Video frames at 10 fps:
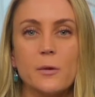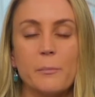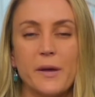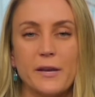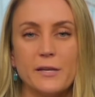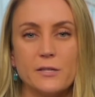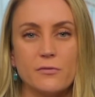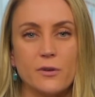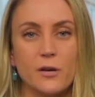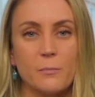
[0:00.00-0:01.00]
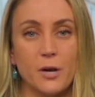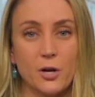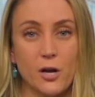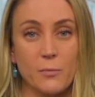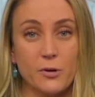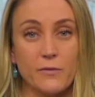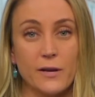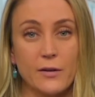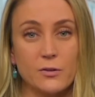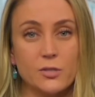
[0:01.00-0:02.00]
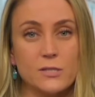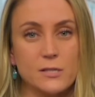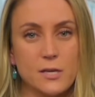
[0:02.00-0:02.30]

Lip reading: Many different perioperative analgesic